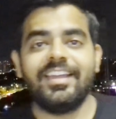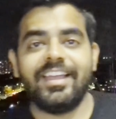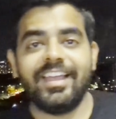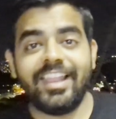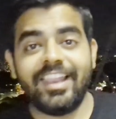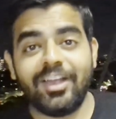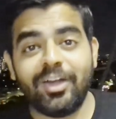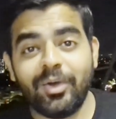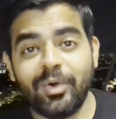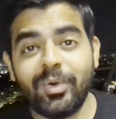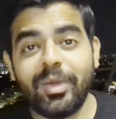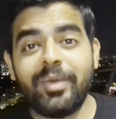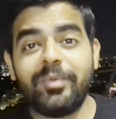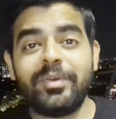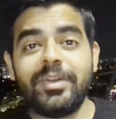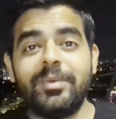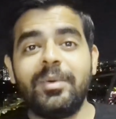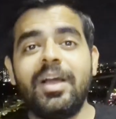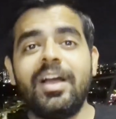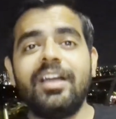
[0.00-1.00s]
Hello
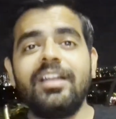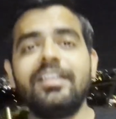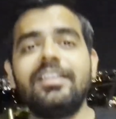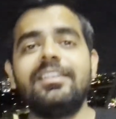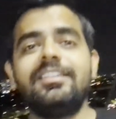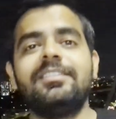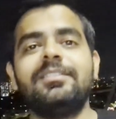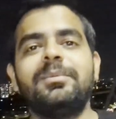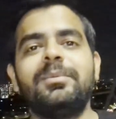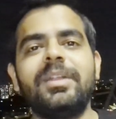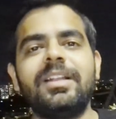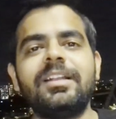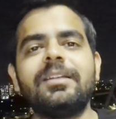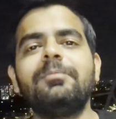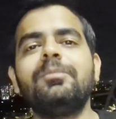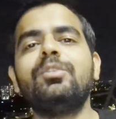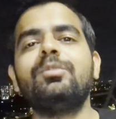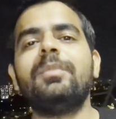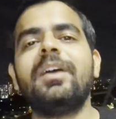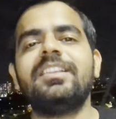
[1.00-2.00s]
everyone,
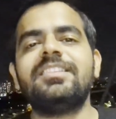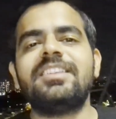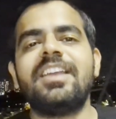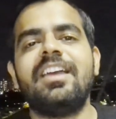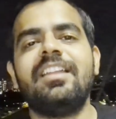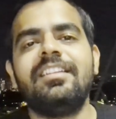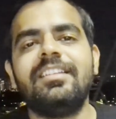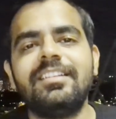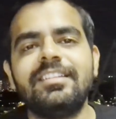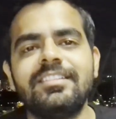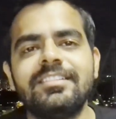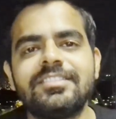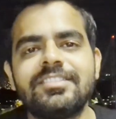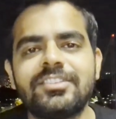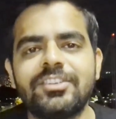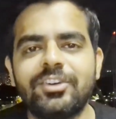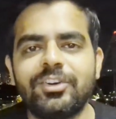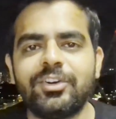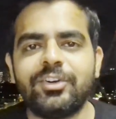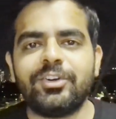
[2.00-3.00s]
welcome to my channel.
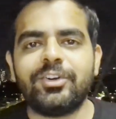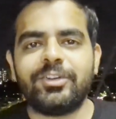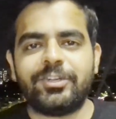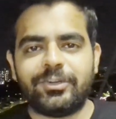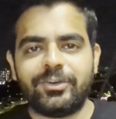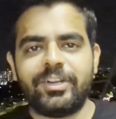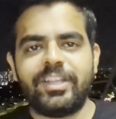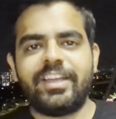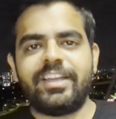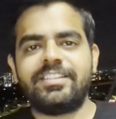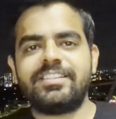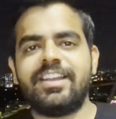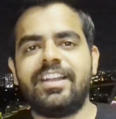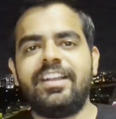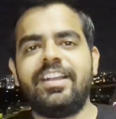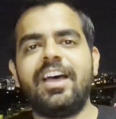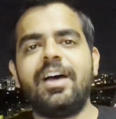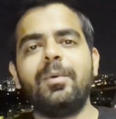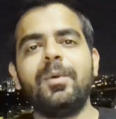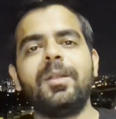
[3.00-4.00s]
So today
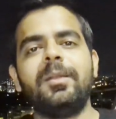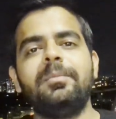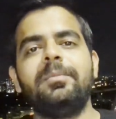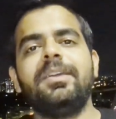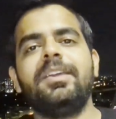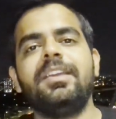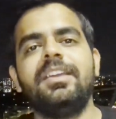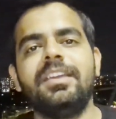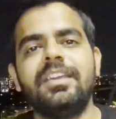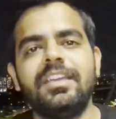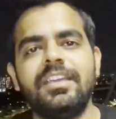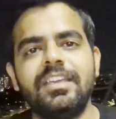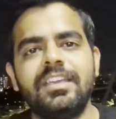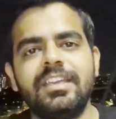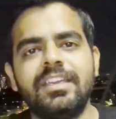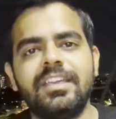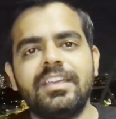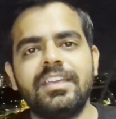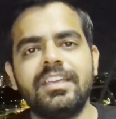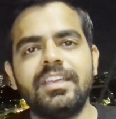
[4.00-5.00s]
agenda will
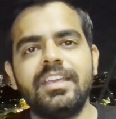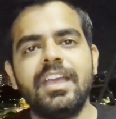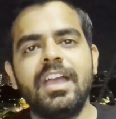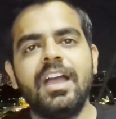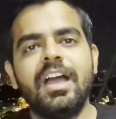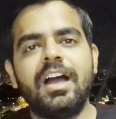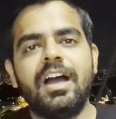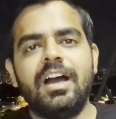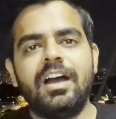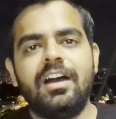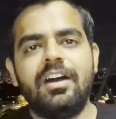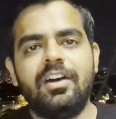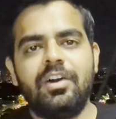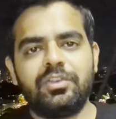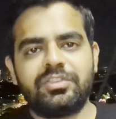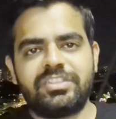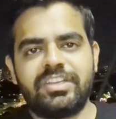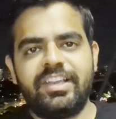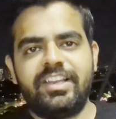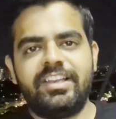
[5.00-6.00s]
be
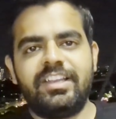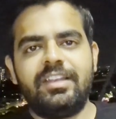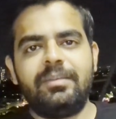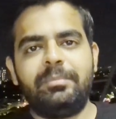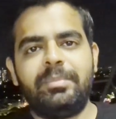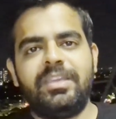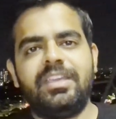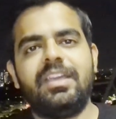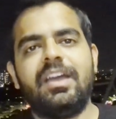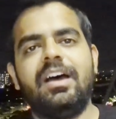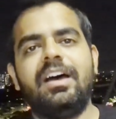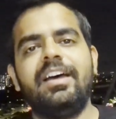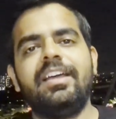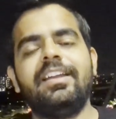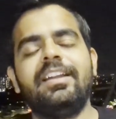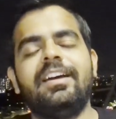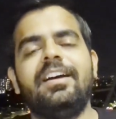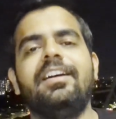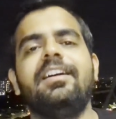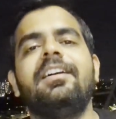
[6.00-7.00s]
Australian PR.
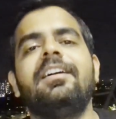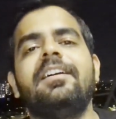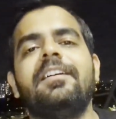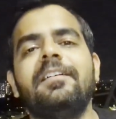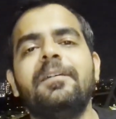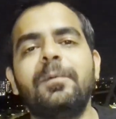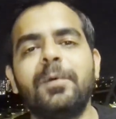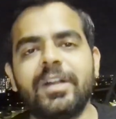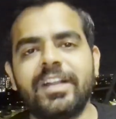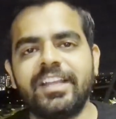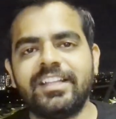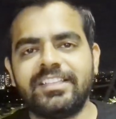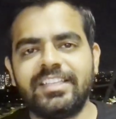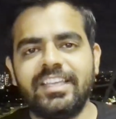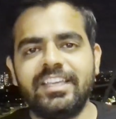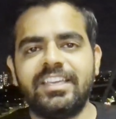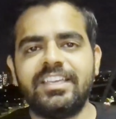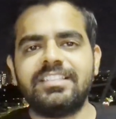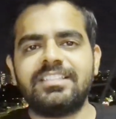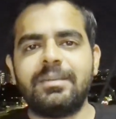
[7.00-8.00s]
What I
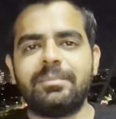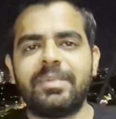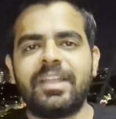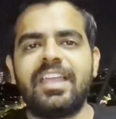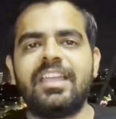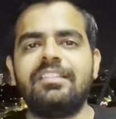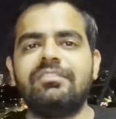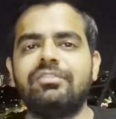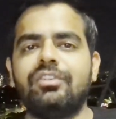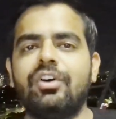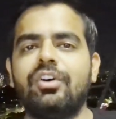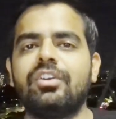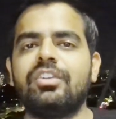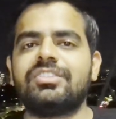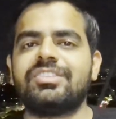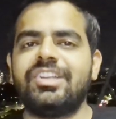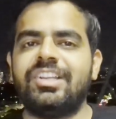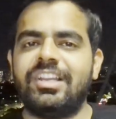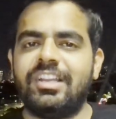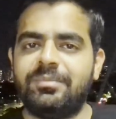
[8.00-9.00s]
think is applying for
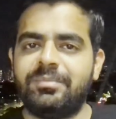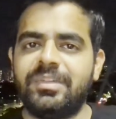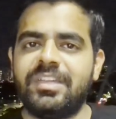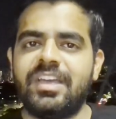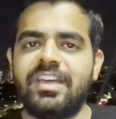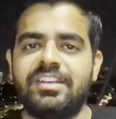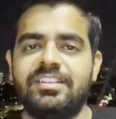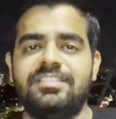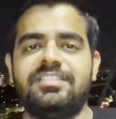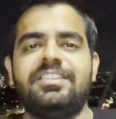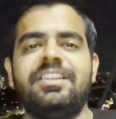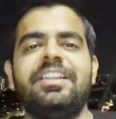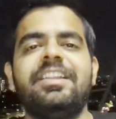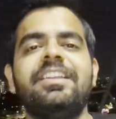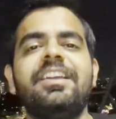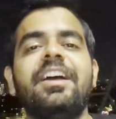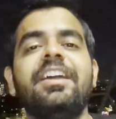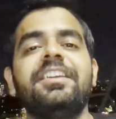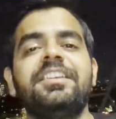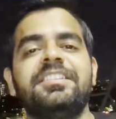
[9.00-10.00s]
Australian PR is
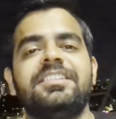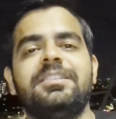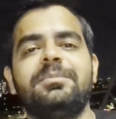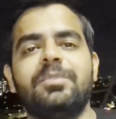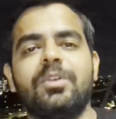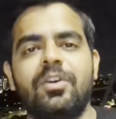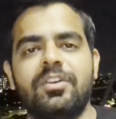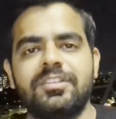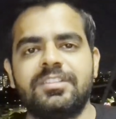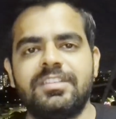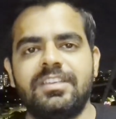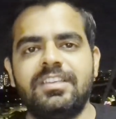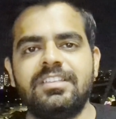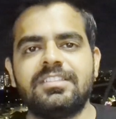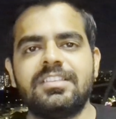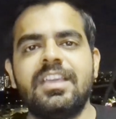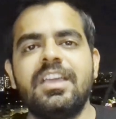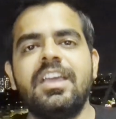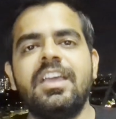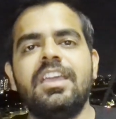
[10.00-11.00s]
really a easy process
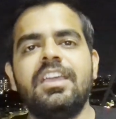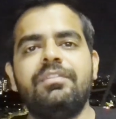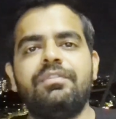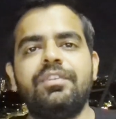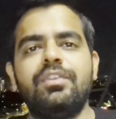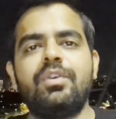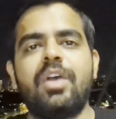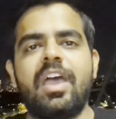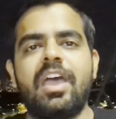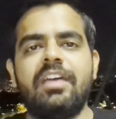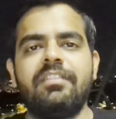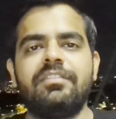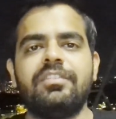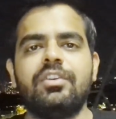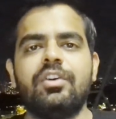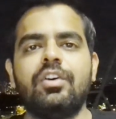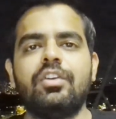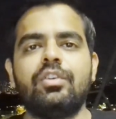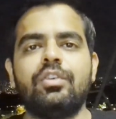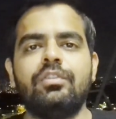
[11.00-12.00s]
if you have
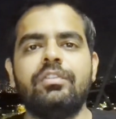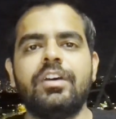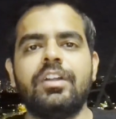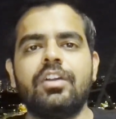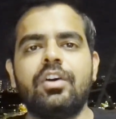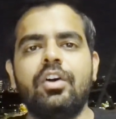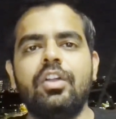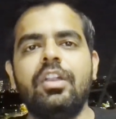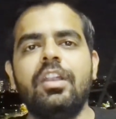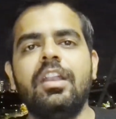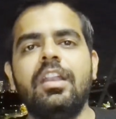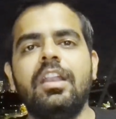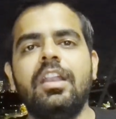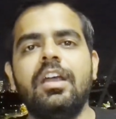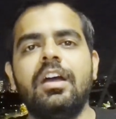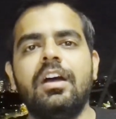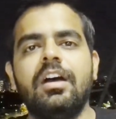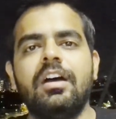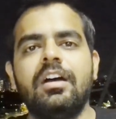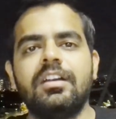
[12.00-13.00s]
your
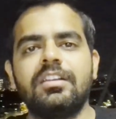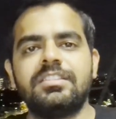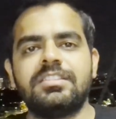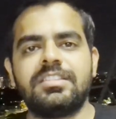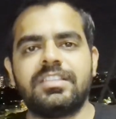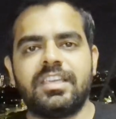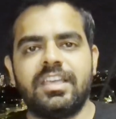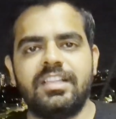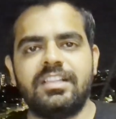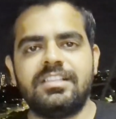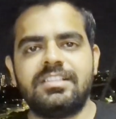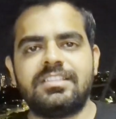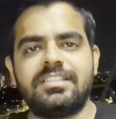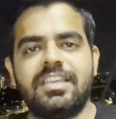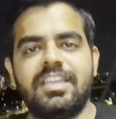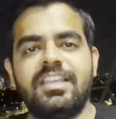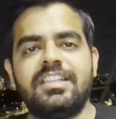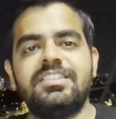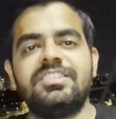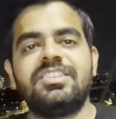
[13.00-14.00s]
overall skills
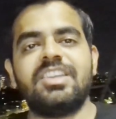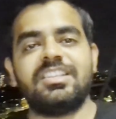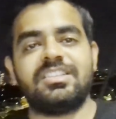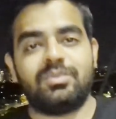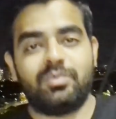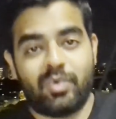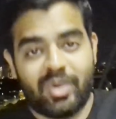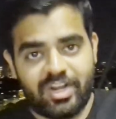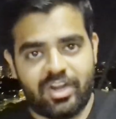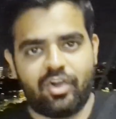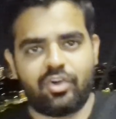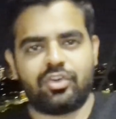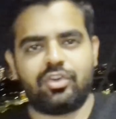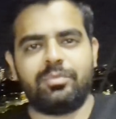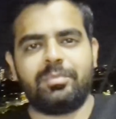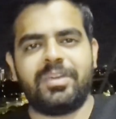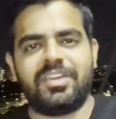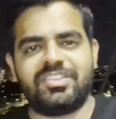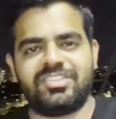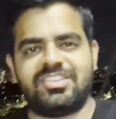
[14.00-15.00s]
in just one
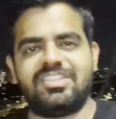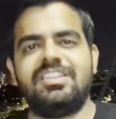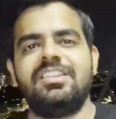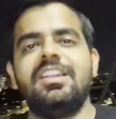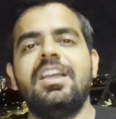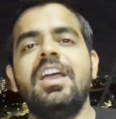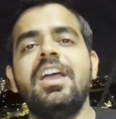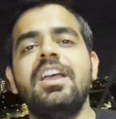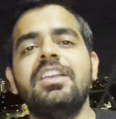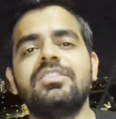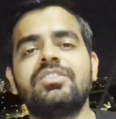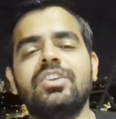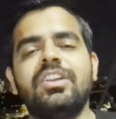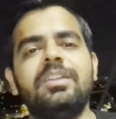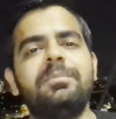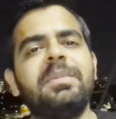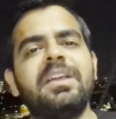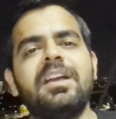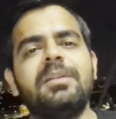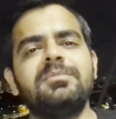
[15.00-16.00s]
occupation. So
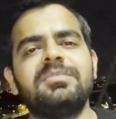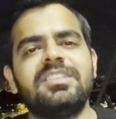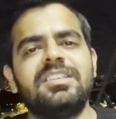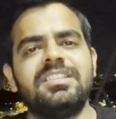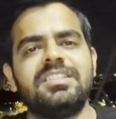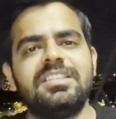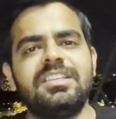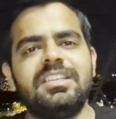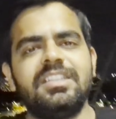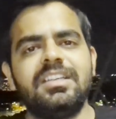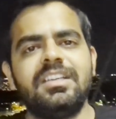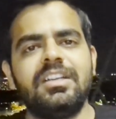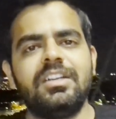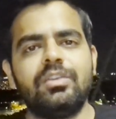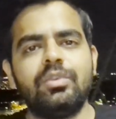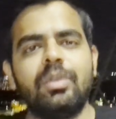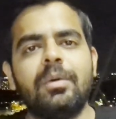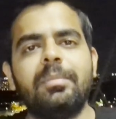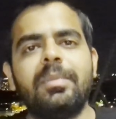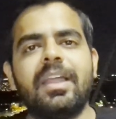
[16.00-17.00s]
it becomes easy
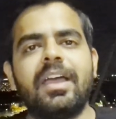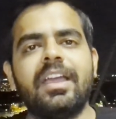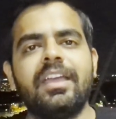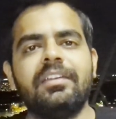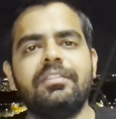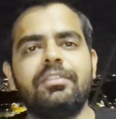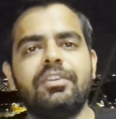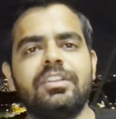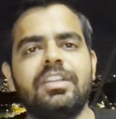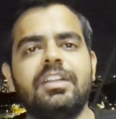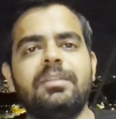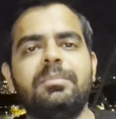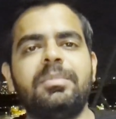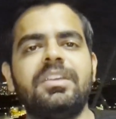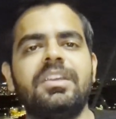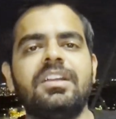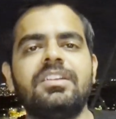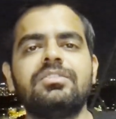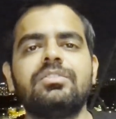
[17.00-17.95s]
to apply for that PR.